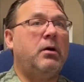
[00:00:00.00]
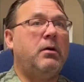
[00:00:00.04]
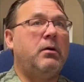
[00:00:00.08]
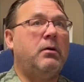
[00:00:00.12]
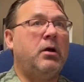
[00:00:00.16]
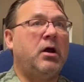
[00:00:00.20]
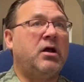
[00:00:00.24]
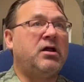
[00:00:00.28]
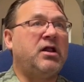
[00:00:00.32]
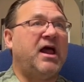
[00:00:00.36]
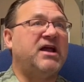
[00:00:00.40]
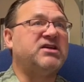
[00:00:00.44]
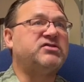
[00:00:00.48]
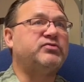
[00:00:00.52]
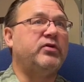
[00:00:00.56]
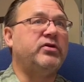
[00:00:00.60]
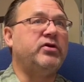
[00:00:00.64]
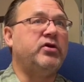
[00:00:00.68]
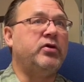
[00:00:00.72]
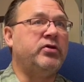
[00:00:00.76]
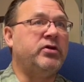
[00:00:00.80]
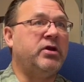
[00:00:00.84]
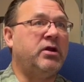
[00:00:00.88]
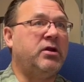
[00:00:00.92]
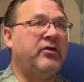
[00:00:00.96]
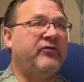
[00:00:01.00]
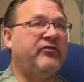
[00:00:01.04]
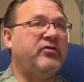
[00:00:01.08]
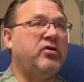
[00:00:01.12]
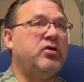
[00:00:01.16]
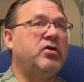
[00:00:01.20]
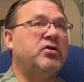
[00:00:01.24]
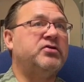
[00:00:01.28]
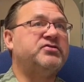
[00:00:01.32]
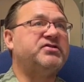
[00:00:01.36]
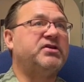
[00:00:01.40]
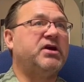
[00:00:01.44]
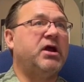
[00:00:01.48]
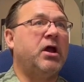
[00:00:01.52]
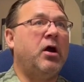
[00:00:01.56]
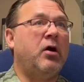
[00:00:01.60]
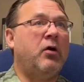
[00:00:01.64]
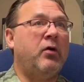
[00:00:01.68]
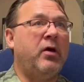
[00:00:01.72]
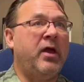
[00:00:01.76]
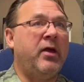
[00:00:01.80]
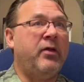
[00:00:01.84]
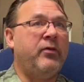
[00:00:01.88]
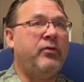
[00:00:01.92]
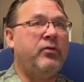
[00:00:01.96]
a class reunion a few years ago,
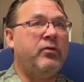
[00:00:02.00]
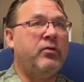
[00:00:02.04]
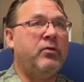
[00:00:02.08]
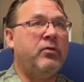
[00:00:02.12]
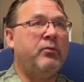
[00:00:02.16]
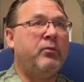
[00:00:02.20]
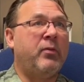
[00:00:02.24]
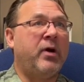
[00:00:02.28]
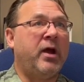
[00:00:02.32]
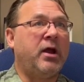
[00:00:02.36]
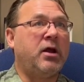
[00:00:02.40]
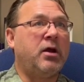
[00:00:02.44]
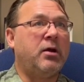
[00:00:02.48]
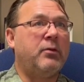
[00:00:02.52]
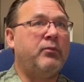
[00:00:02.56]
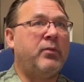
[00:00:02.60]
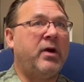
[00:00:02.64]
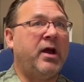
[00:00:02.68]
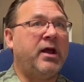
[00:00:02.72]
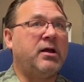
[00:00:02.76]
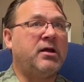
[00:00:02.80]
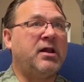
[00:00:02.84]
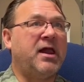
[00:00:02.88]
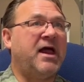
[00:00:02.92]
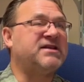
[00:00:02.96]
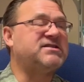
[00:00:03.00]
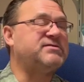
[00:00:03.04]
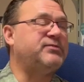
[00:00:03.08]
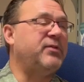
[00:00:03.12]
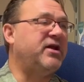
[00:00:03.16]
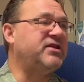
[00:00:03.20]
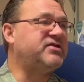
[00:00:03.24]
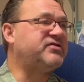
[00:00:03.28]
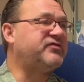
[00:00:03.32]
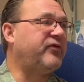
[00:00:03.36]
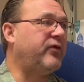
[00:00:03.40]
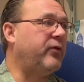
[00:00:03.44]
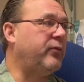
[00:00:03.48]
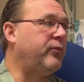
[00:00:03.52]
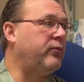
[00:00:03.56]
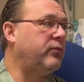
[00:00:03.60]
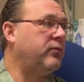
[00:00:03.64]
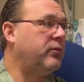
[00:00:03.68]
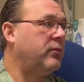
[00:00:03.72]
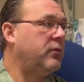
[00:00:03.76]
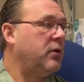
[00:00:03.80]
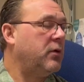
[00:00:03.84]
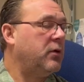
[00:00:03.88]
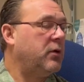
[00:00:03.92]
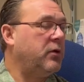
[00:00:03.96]
and my classmates from
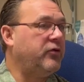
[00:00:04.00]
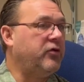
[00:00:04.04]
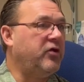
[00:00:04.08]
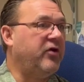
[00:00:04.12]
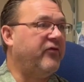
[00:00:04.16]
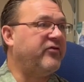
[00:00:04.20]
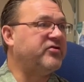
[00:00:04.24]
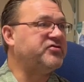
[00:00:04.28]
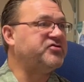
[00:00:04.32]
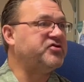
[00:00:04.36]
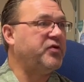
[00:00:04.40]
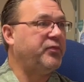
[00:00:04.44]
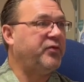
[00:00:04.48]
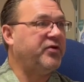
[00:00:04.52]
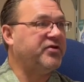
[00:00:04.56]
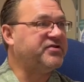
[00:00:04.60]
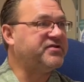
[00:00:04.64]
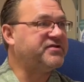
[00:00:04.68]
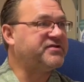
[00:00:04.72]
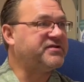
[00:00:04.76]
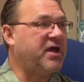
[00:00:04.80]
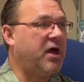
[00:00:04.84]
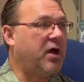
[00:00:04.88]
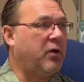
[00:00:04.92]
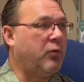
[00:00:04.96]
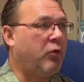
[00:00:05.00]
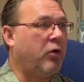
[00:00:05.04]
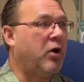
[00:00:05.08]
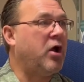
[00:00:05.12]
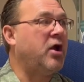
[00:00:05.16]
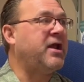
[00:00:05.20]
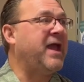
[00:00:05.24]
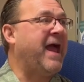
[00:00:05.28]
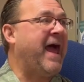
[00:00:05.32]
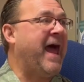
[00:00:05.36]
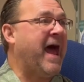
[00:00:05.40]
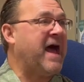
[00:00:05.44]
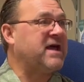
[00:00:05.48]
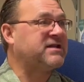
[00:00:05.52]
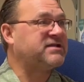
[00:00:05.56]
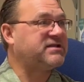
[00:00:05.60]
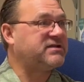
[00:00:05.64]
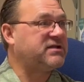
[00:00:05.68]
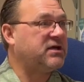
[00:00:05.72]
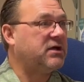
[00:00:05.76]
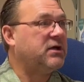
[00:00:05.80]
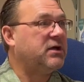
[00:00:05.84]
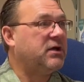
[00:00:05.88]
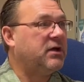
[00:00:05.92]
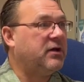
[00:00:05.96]
the University of Puget Sound were aghast
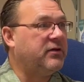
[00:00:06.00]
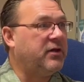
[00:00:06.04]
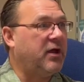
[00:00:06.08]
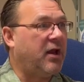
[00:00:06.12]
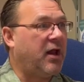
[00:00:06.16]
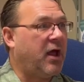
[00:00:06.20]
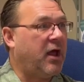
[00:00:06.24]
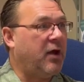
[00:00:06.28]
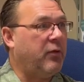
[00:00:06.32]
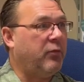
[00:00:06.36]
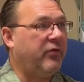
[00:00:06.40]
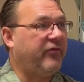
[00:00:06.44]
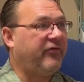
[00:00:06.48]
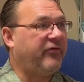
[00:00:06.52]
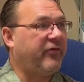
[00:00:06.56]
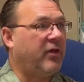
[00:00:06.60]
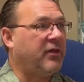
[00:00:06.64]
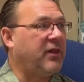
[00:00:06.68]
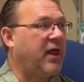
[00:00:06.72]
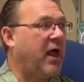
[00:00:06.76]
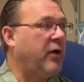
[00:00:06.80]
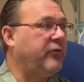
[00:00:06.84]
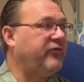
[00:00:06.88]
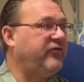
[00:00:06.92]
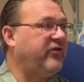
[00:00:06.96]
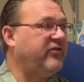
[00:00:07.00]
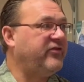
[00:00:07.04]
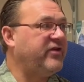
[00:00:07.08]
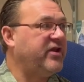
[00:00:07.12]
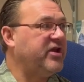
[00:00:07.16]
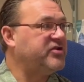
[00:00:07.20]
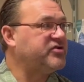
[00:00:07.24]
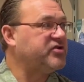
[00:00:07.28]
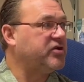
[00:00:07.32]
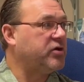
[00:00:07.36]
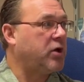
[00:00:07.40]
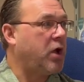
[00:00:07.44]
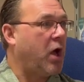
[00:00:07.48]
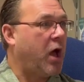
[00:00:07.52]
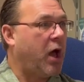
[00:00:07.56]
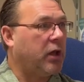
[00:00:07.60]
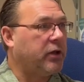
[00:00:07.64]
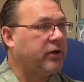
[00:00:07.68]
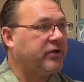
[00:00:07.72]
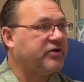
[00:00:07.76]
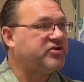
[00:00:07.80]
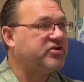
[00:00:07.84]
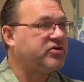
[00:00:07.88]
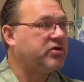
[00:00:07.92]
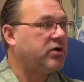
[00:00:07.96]
that I was allowed to teach in
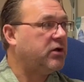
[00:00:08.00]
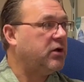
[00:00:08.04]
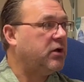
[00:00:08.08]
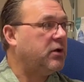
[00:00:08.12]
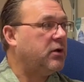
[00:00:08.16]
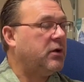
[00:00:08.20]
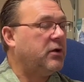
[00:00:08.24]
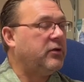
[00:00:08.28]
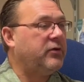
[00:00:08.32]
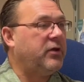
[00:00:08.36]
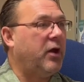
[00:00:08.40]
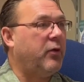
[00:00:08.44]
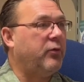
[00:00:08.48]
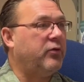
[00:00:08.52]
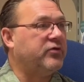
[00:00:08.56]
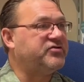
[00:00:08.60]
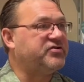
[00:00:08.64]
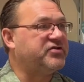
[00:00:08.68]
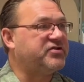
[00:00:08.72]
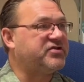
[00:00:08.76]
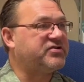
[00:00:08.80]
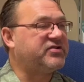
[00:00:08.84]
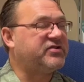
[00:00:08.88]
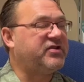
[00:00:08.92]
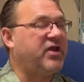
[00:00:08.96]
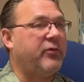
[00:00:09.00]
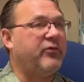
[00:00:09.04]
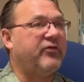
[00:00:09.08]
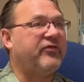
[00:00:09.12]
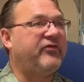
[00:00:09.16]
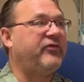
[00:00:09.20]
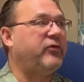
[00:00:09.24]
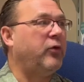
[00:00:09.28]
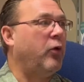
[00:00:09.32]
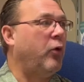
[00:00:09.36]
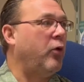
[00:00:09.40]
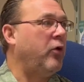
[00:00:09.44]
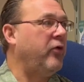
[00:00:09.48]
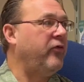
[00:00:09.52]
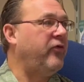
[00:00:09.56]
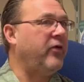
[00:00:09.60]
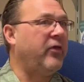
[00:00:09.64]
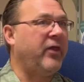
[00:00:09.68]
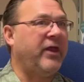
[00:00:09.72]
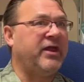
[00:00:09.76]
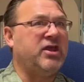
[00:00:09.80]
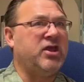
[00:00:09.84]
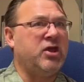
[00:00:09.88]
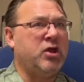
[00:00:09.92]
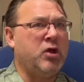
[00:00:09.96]
college. They were floored. They're
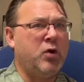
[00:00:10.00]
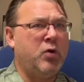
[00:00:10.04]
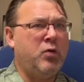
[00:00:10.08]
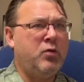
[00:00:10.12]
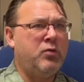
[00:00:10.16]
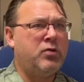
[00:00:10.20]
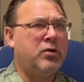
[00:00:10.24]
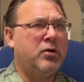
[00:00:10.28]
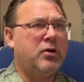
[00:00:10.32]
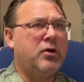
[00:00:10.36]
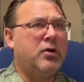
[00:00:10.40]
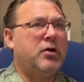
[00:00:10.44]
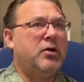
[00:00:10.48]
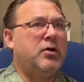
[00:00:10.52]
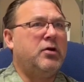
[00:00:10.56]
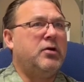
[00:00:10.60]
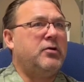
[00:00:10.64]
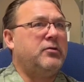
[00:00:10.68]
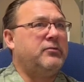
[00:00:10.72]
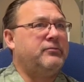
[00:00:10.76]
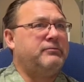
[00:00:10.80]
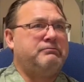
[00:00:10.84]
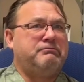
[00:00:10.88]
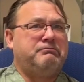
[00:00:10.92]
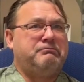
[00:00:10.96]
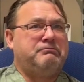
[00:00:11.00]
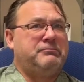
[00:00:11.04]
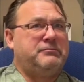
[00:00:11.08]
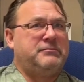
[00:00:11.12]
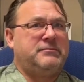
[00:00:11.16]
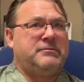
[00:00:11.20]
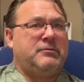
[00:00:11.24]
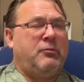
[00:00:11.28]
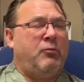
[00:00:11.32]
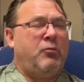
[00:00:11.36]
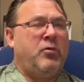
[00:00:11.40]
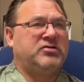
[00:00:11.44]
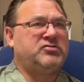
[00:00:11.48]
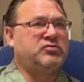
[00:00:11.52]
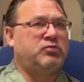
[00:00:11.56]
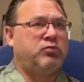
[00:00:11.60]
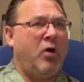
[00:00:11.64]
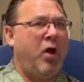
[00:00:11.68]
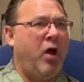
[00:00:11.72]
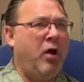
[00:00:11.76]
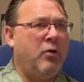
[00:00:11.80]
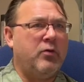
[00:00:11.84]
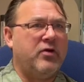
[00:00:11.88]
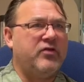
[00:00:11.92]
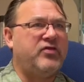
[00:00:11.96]
like, you? What's
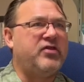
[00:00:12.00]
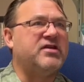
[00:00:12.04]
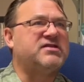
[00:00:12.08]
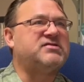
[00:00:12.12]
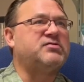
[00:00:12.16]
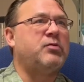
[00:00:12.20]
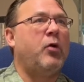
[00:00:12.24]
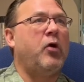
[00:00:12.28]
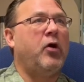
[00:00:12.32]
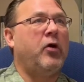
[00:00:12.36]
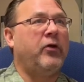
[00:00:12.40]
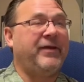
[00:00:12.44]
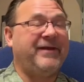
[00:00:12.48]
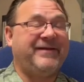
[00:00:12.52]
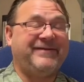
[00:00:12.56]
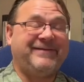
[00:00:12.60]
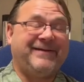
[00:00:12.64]
wrong with this world?